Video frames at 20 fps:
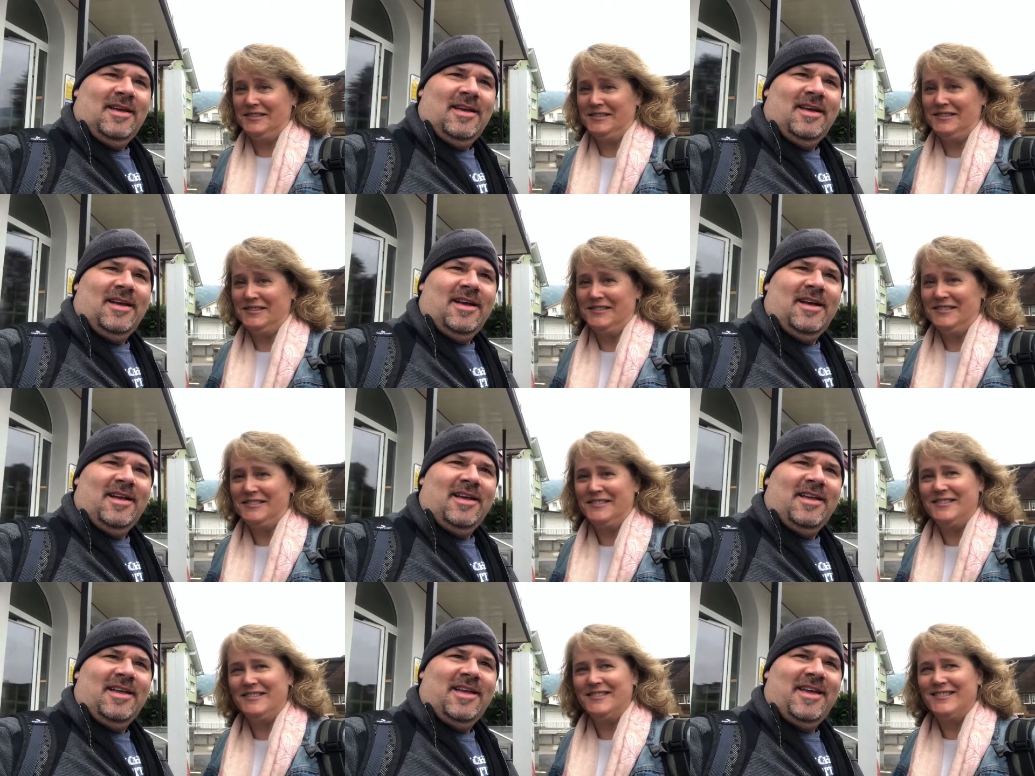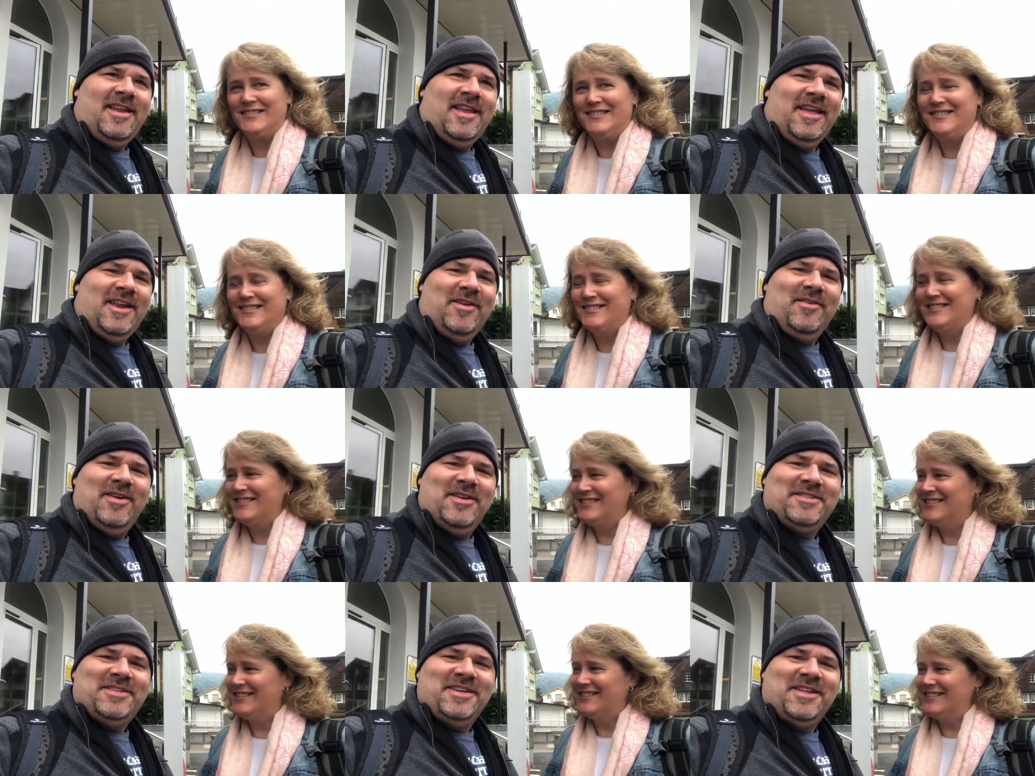Speaker 1: Uh, had an
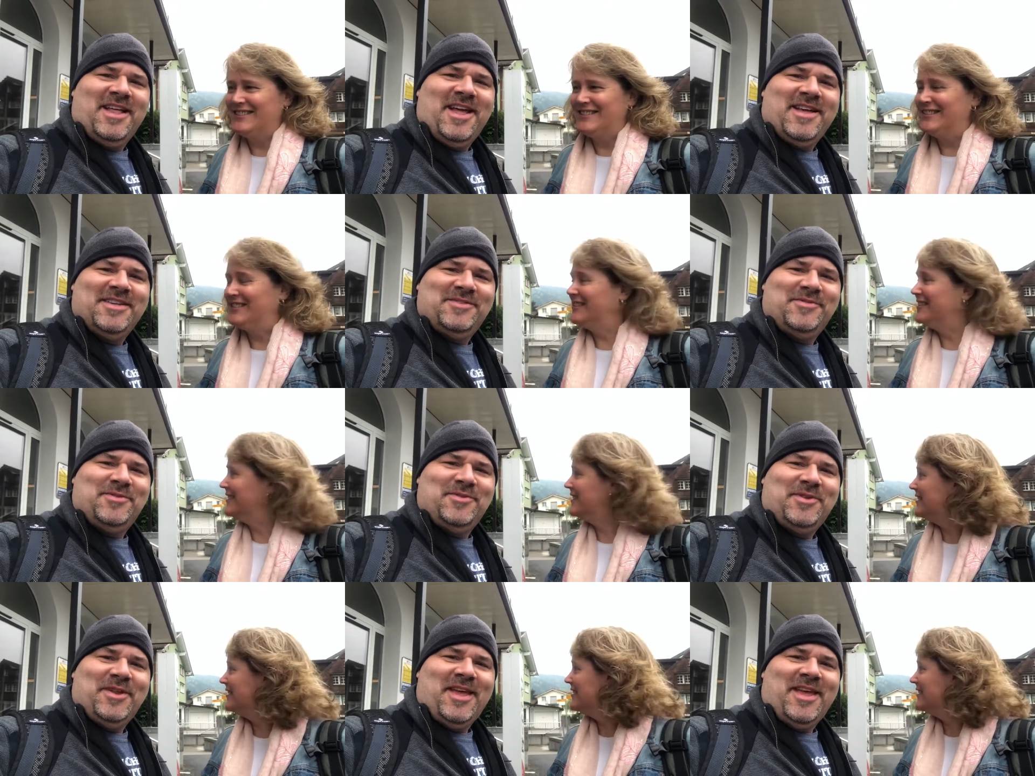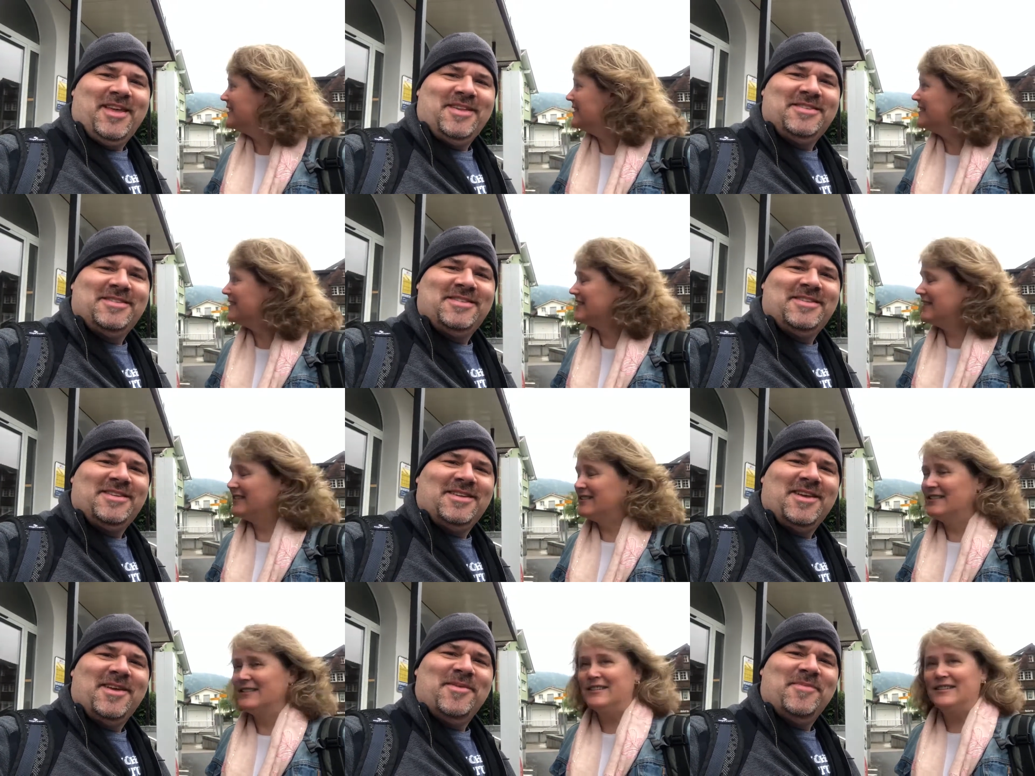interesting last few
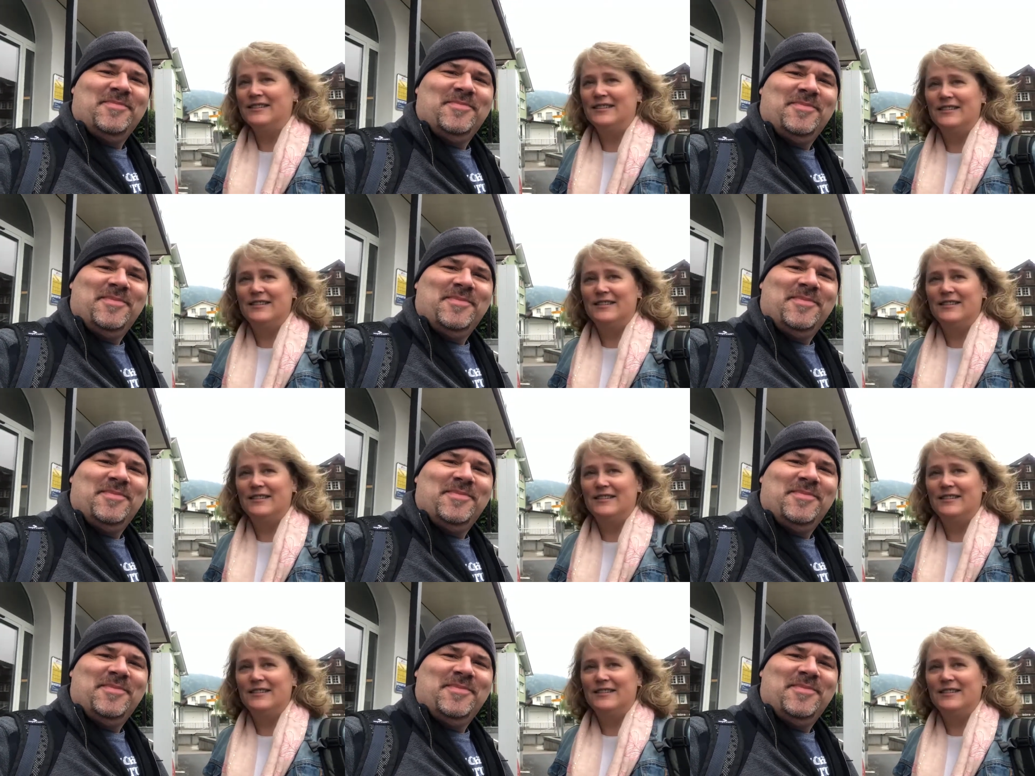days. Um,